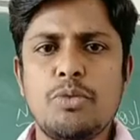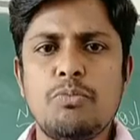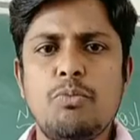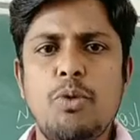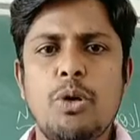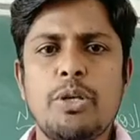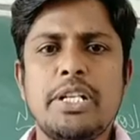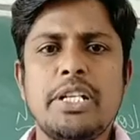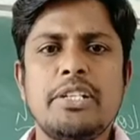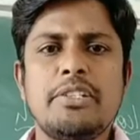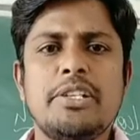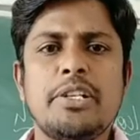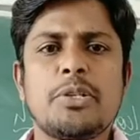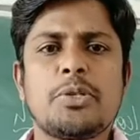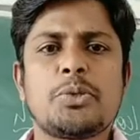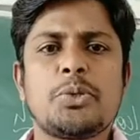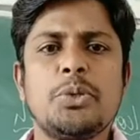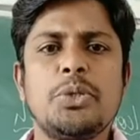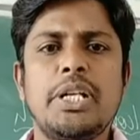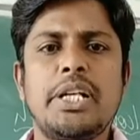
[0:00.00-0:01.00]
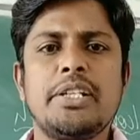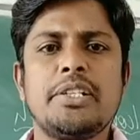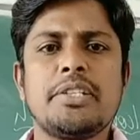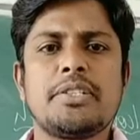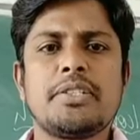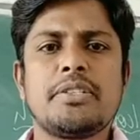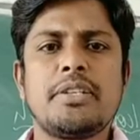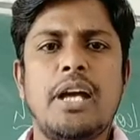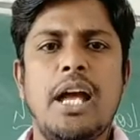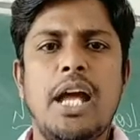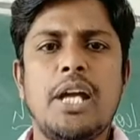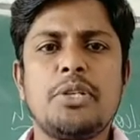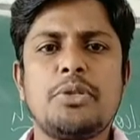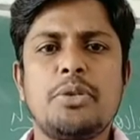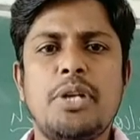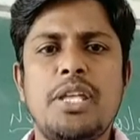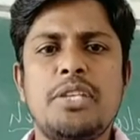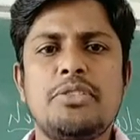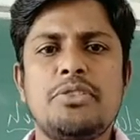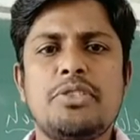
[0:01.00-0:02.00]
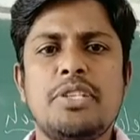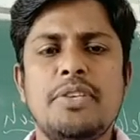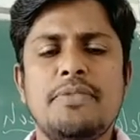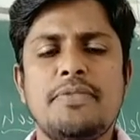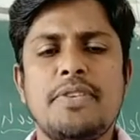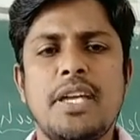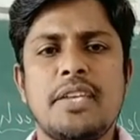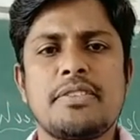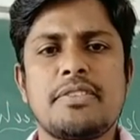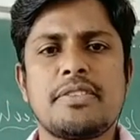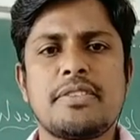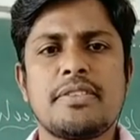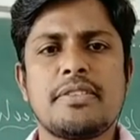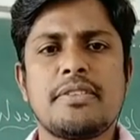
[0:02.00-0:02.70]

morning dear students and today's chief guest.